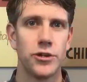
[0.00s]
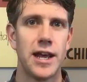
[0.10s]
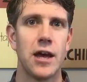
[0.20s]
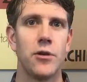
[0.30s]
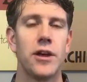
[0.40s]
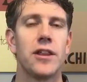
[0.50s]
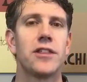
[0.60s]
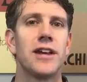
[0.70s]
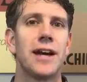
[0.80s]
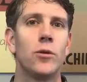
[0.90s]
down
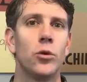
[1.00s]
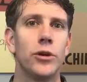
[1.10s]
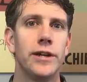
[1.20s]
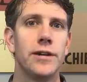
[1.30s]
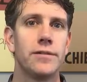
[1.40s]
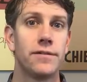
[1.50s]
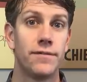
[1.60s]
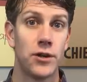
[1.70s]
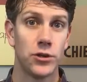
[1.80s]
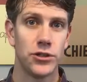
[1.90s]
thyroid
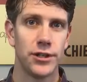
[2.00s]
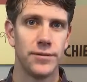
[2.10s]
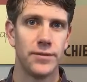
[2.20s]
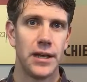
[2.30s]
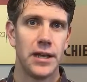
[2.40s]
function.